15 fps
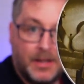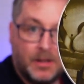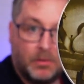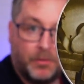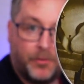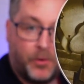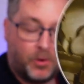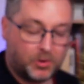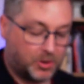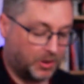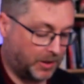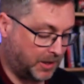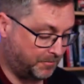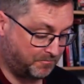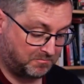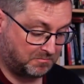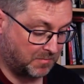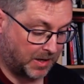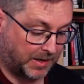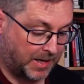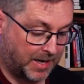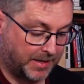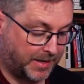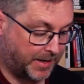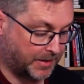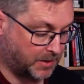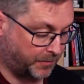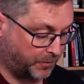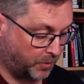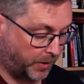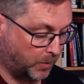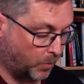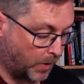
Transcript: Unfortunately, I can't get it to fucking